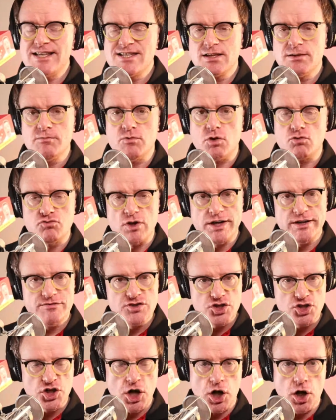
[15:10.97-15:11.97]
a run
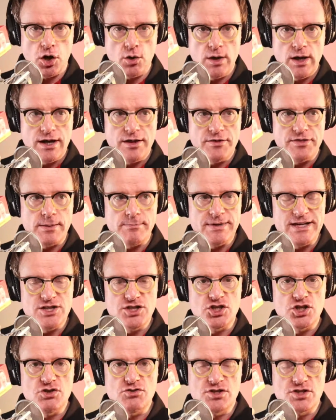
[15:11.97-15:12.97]
of show that
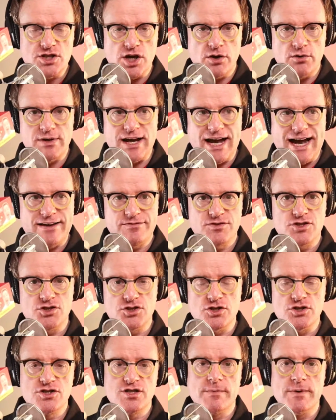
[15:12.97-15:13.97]
means you don't have to
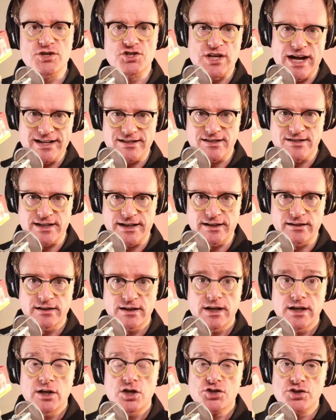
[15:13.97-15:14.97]
do so much editing.
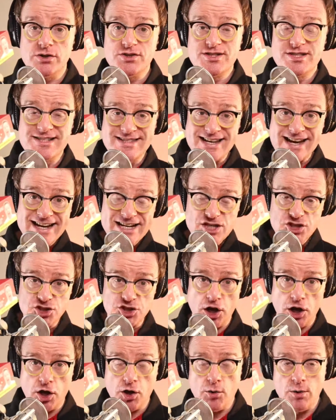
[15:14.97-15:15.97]
So in today's
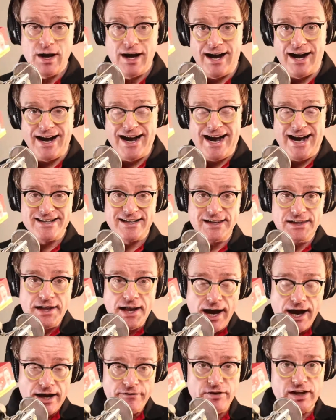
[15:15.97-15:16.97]
show, I had a
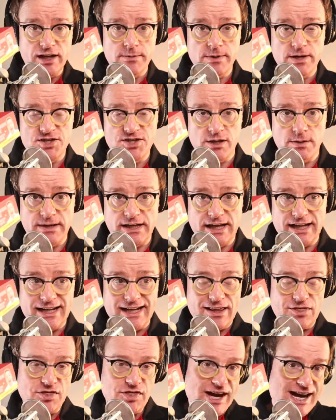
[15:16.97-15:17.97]
live element at the
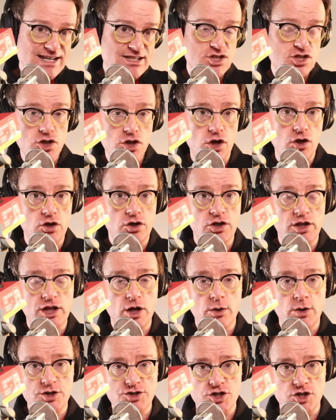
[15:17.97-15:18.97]
beginning. That's not going to
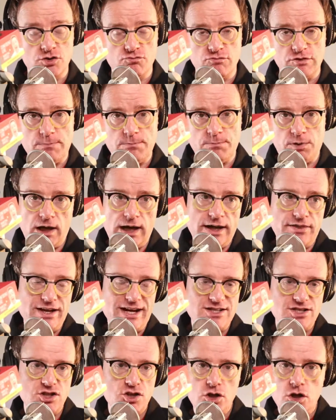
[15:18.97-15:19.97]
go onto the replay.
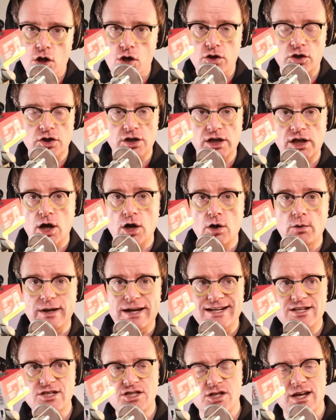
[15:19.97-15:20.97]
That's not going to go
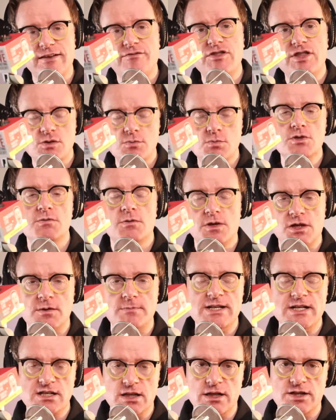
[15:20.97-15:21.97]
into, if this was going to
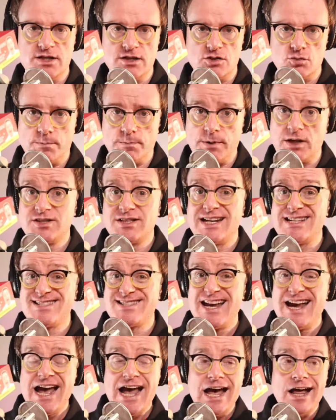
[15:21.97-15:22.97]
be turned into a
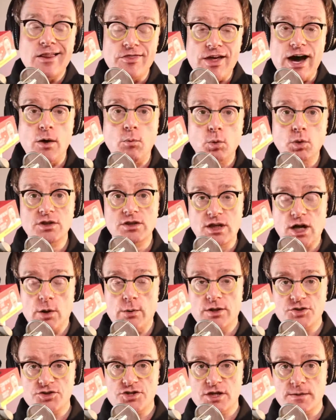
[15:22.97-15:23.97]
podcast, that wouldn't
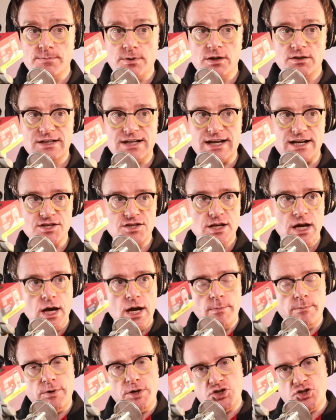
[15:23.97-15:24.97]
go onto the podcast.
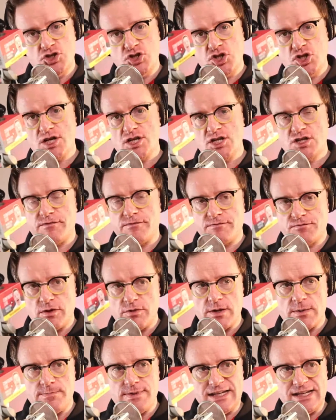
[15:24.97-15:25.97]
But just
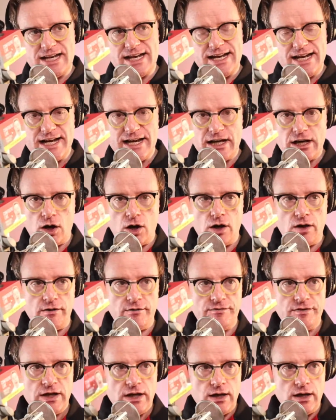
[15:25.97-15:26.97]
from the beginning
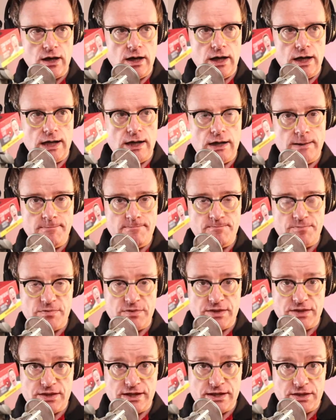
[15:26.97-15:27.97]
of the
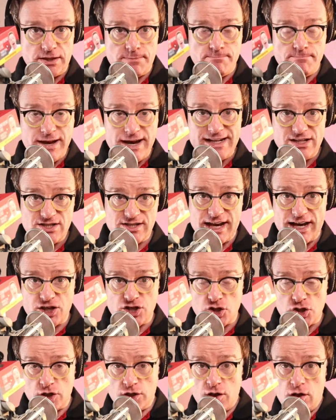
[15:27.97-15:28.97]
main
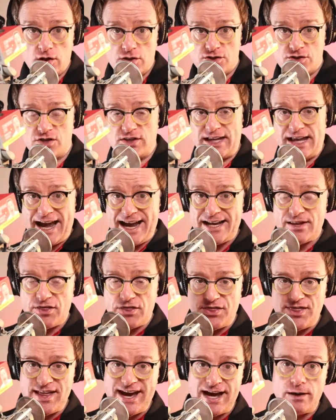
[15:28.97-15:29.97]
section to the end,
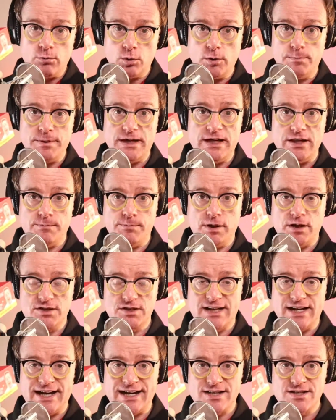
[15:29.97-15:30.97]
that will be the
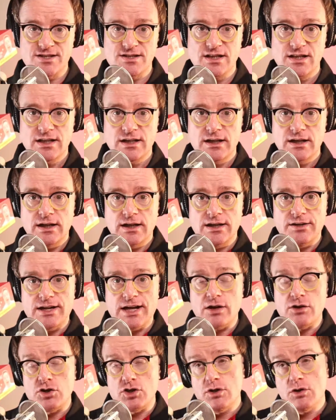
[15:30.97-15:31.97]
podcast.
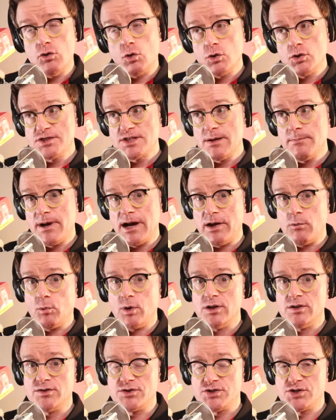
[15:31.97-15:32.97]
Now, you also might
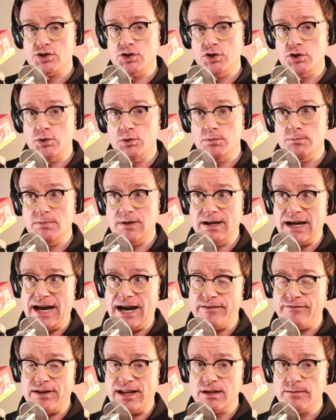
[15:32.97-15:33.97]
want to
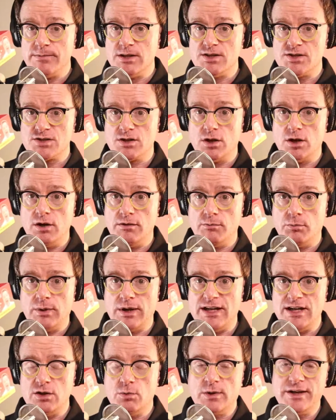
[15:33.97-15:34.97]
have elements
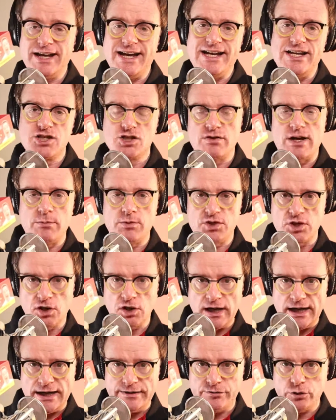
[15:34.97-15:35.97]
where you want to interact with your
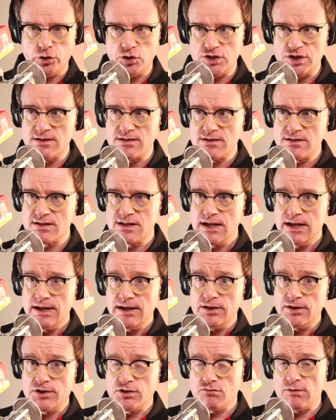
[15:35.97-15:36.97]
live audience
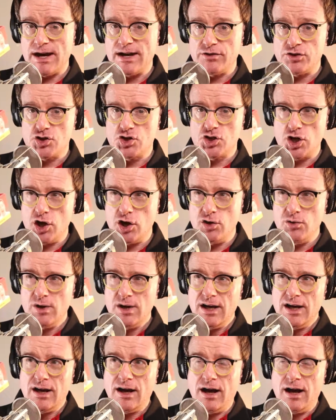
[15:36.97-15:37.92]
throughout the show.